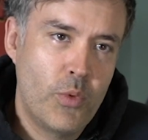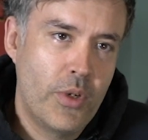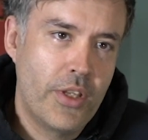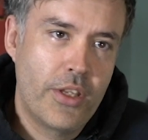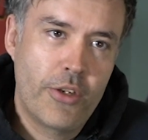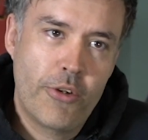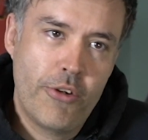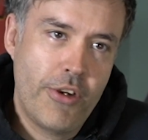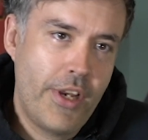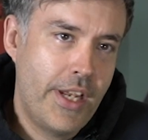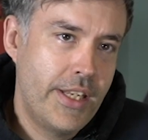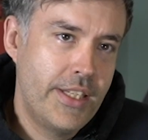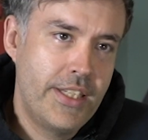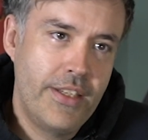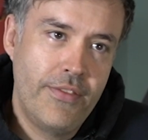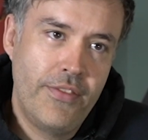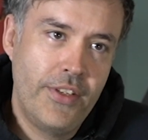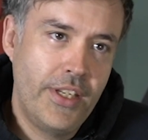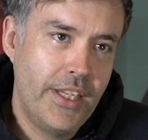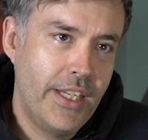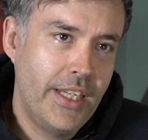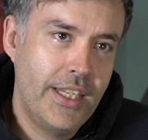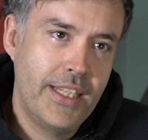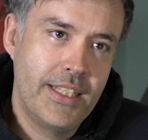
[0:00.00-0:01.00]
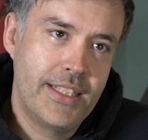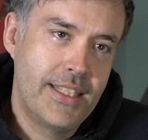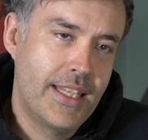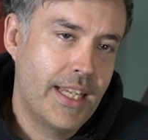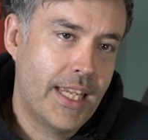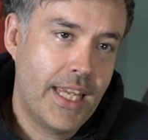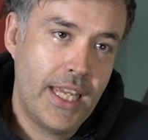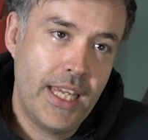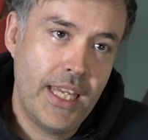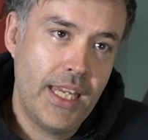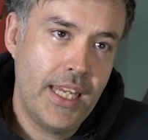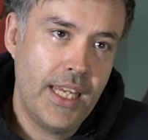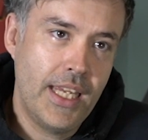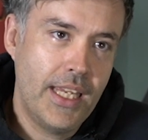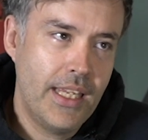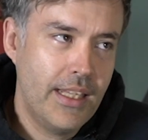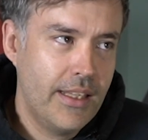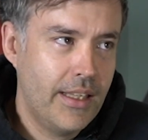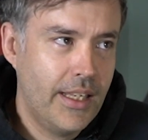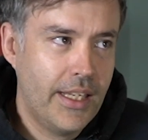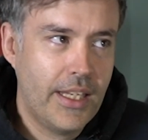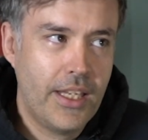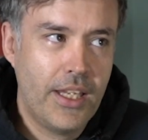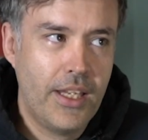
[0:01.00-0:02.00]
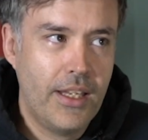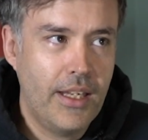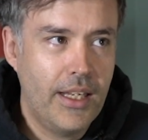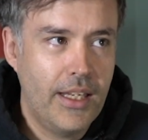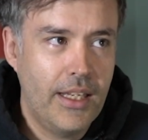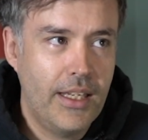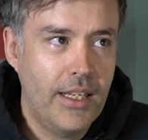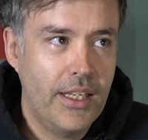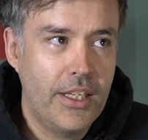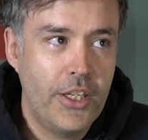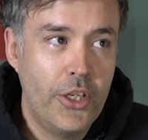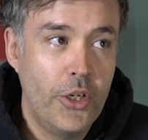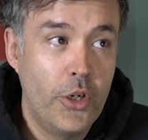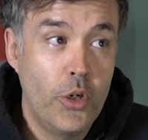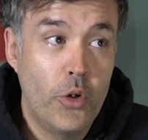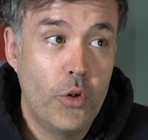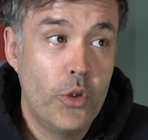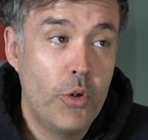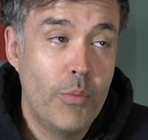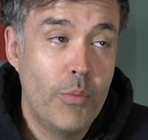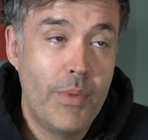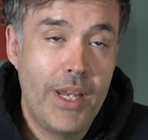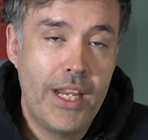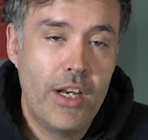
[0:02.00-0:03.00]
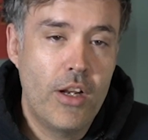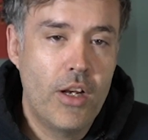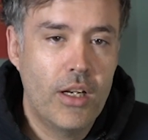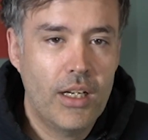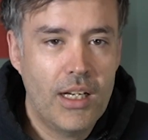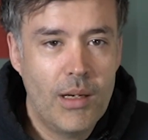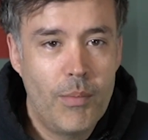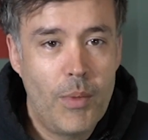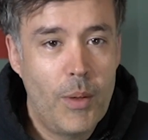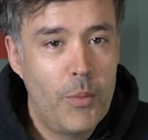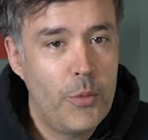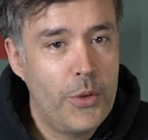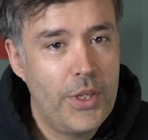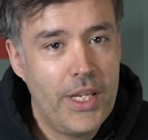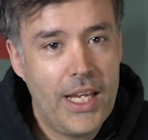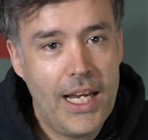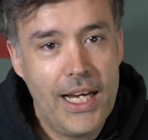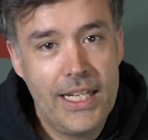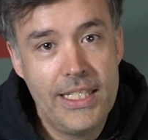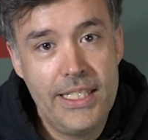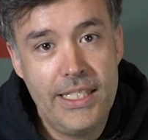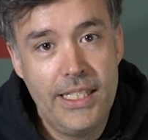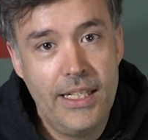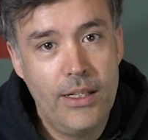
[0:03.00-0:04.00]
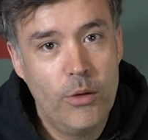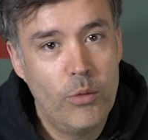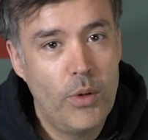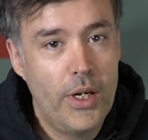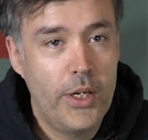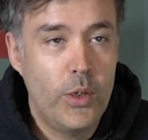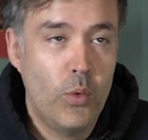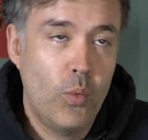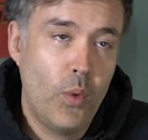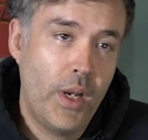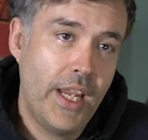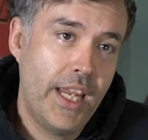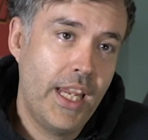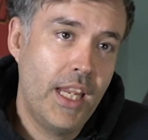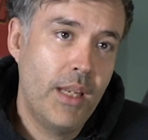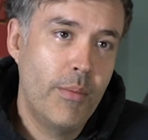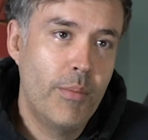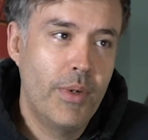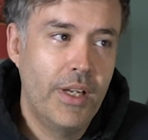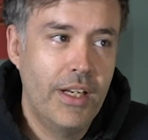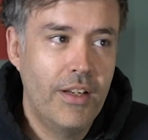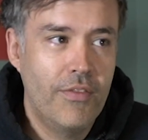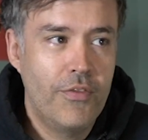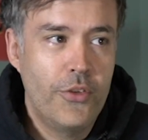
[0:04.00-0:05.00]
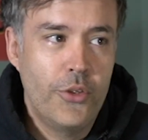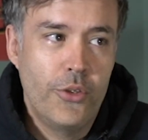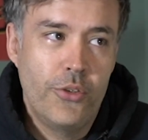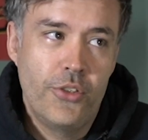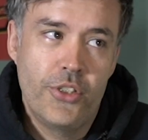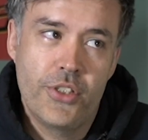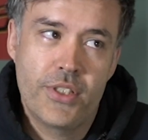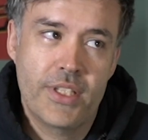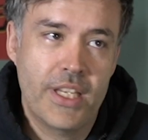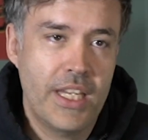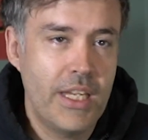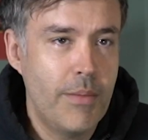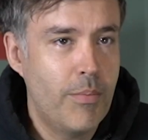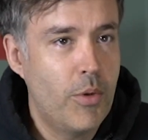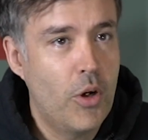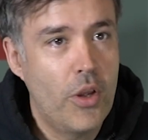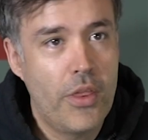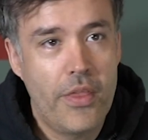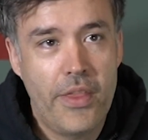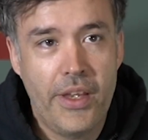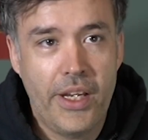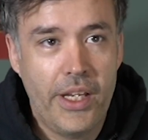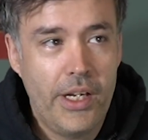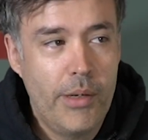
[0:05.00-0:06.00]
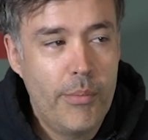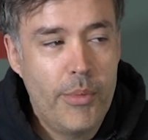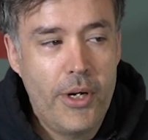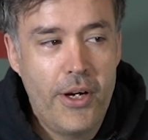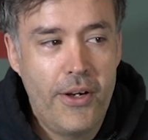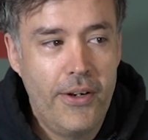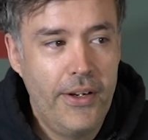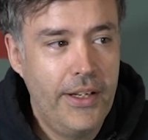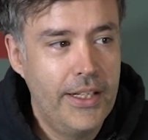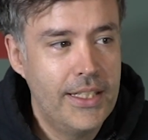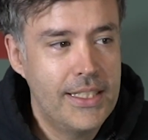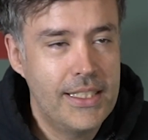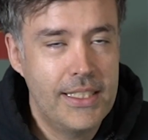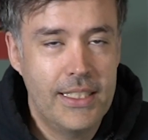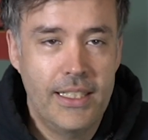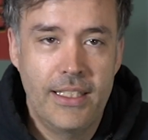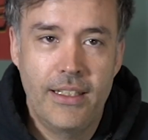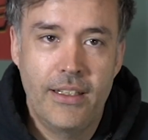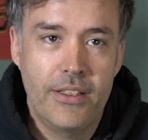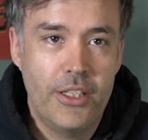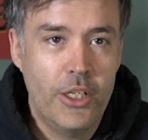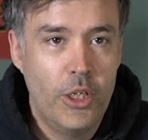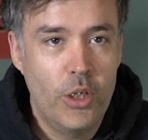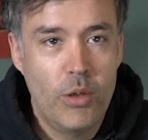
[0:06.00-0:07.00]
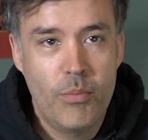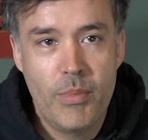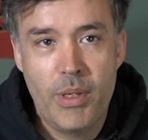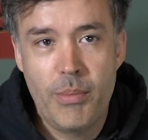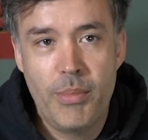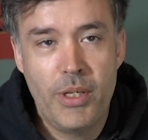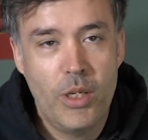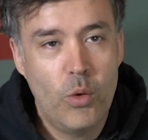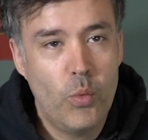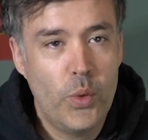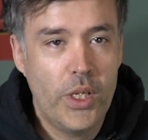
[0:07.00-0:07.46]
with creativity is the key. Like, you know, you may not come up with the idea right away, but if you just keep on thinking about it, you know, maybe a